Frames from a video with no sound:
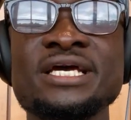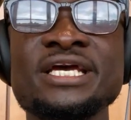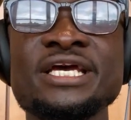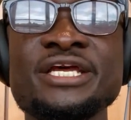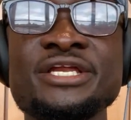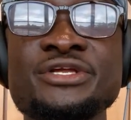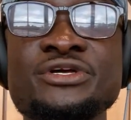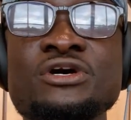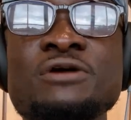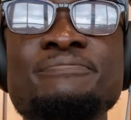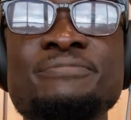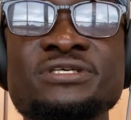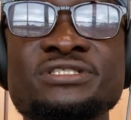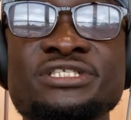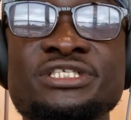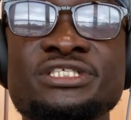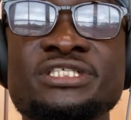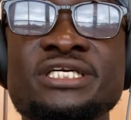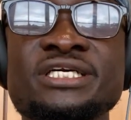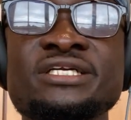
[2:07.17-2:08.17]
In your
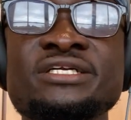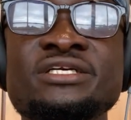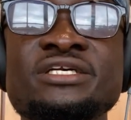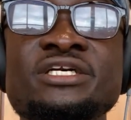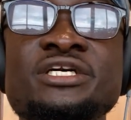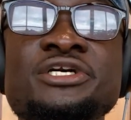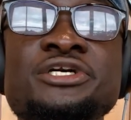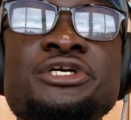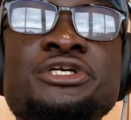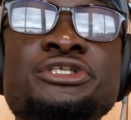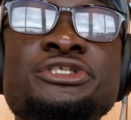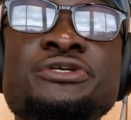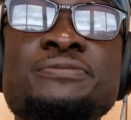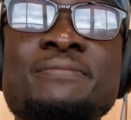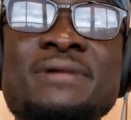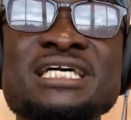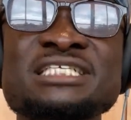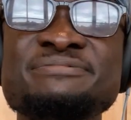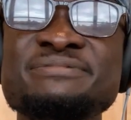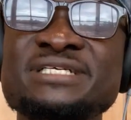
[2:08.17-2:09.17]
petition, you
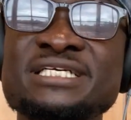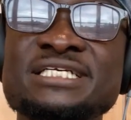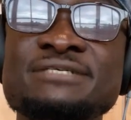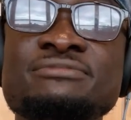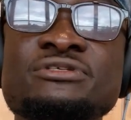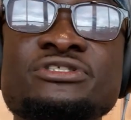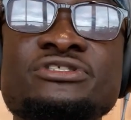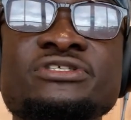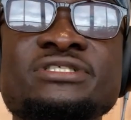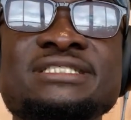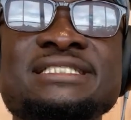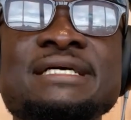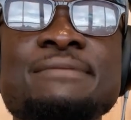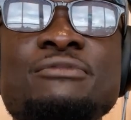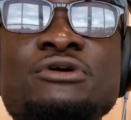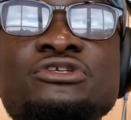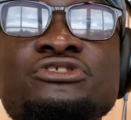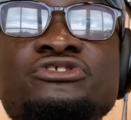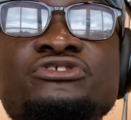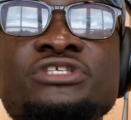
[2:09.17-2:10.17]
must be able to
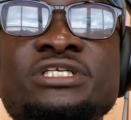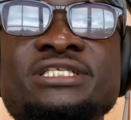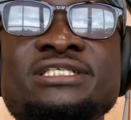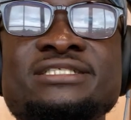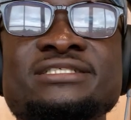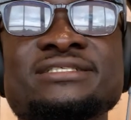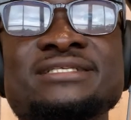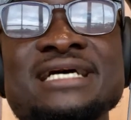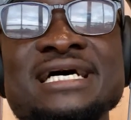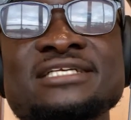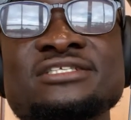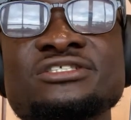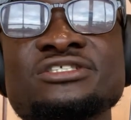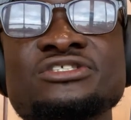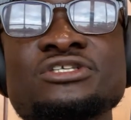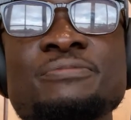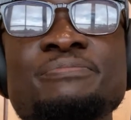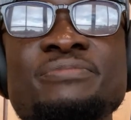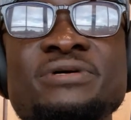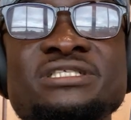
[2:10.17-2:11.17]
demonstrate that
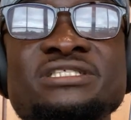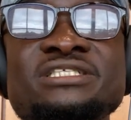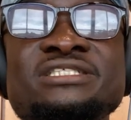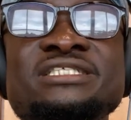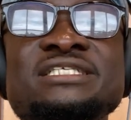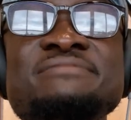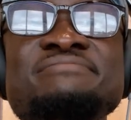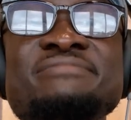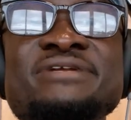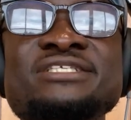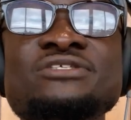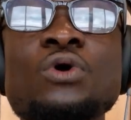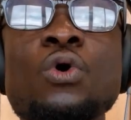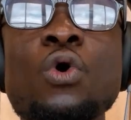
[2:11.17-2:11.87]
your petition meets